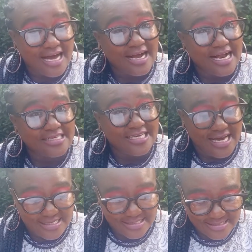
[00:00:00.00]

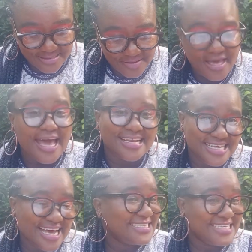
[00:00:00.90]
cultures. And
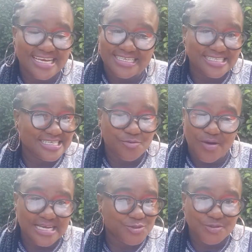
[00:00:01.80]
yes, Dad didn't
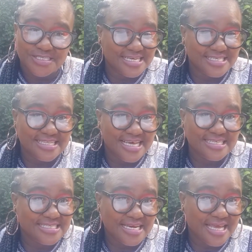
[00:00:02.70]
want us to study in the
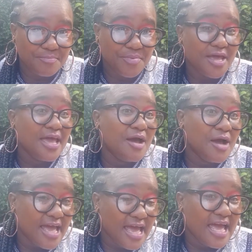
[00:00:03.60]
Eastern Cape.
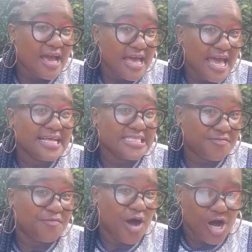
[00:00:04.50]

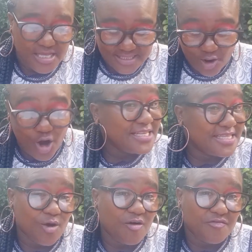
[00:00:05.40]
Henceforth, all
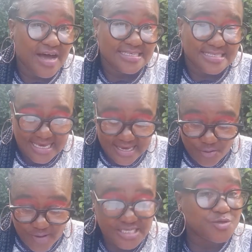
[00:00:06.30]
3 of us
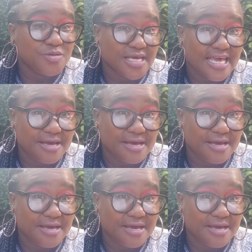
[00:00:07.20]
went to the Cape